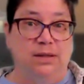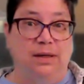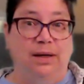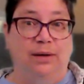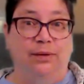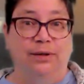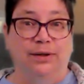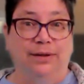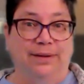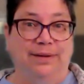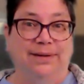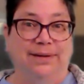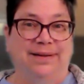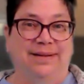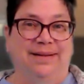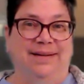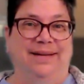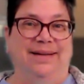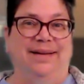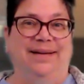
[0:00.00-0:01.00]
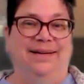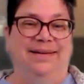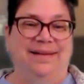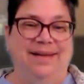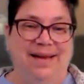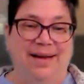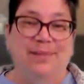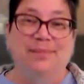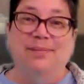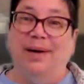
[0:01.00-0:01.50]
an hour.
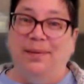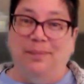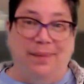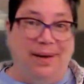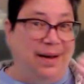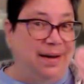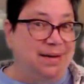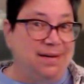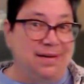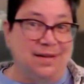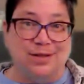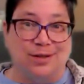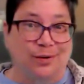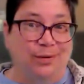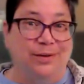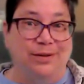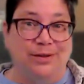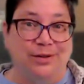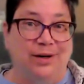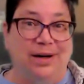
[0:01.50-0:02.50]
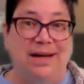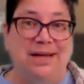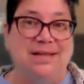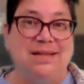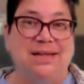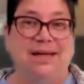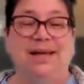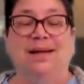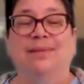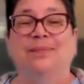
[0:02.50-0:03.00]
My mind is going
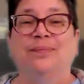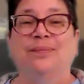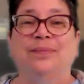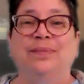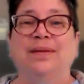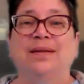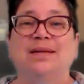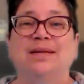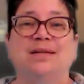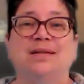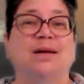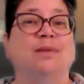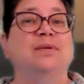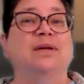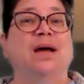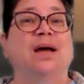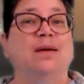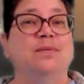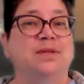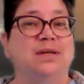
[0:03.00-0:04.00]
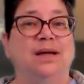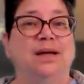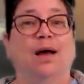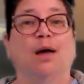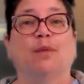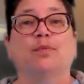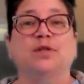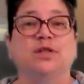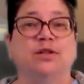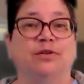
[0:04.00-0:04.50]
crazy. Sometimes it
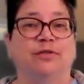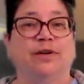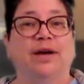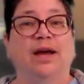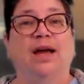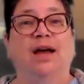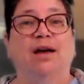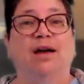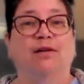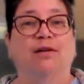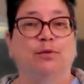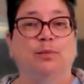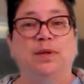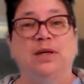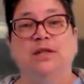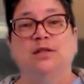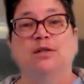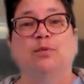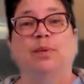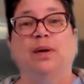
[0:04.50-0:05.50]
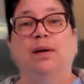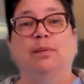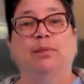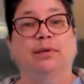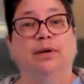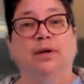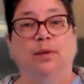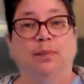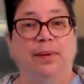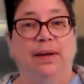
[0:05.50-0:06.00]
helps if I have a piece of
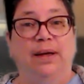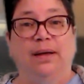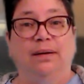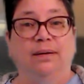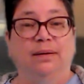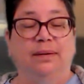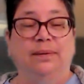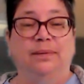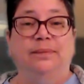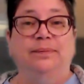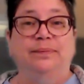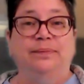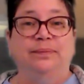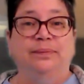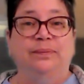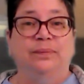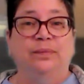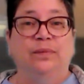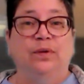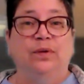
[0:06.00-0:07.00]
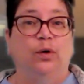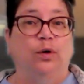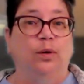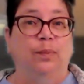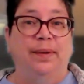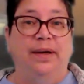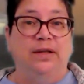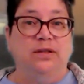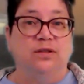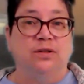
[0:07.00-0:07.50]
paper and a pen. or a
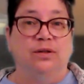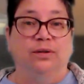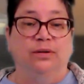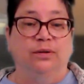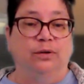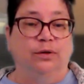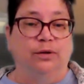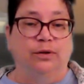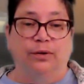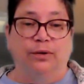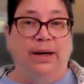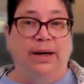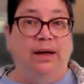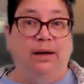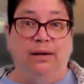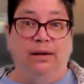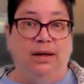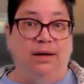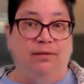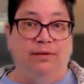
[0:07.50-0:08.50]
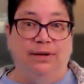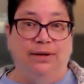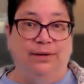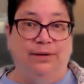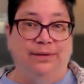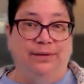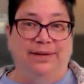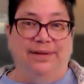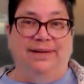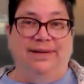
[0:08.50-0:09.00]
pencil or a crayon even,
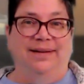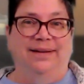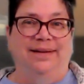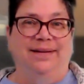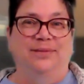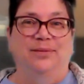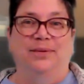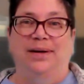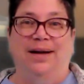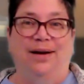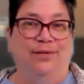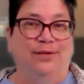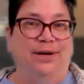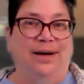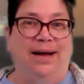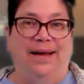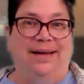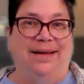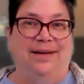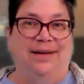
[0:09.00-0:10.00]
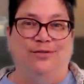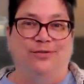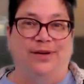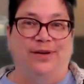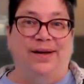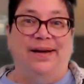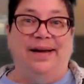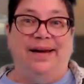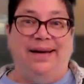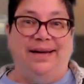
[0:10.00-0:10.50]
whatever I can
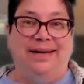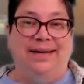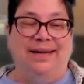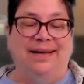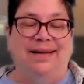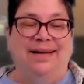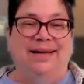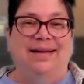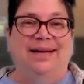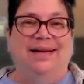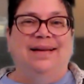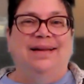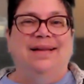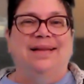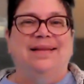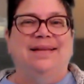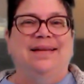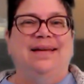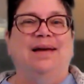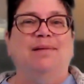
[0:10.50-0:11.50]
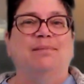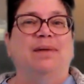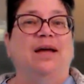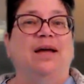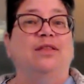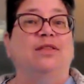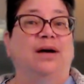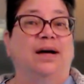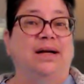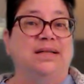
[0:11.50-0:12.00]
find, get
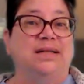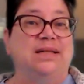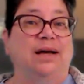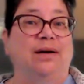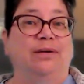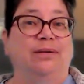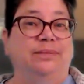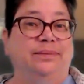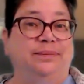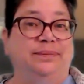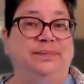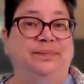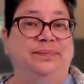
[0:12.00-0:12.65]
my thoughts out.